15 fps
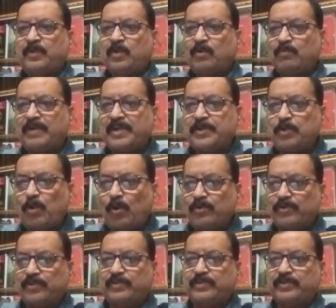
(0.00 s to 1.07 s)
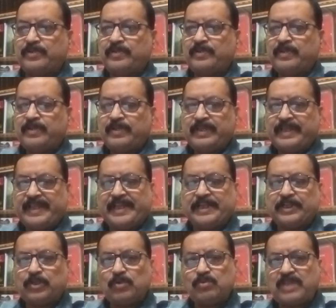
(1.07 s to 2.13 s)
Verdonk
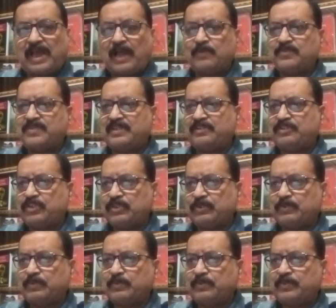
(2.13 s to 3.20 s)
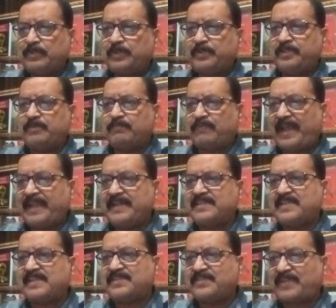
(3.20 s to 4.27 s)
in 2002
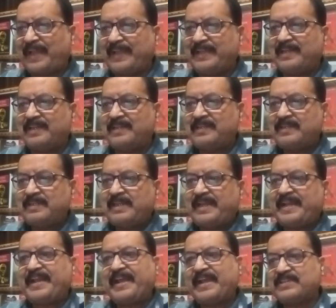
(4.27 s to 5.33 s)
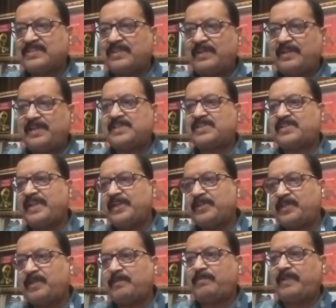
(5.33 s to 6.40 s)
defines a style as
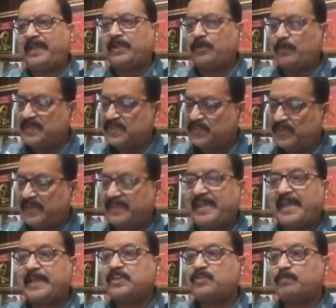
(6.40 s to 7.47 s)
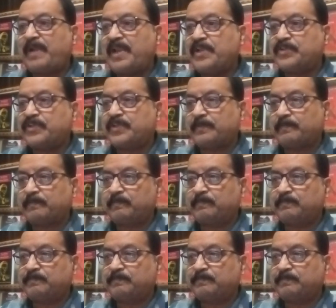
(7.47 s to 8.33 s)
distinctive linguistic expression.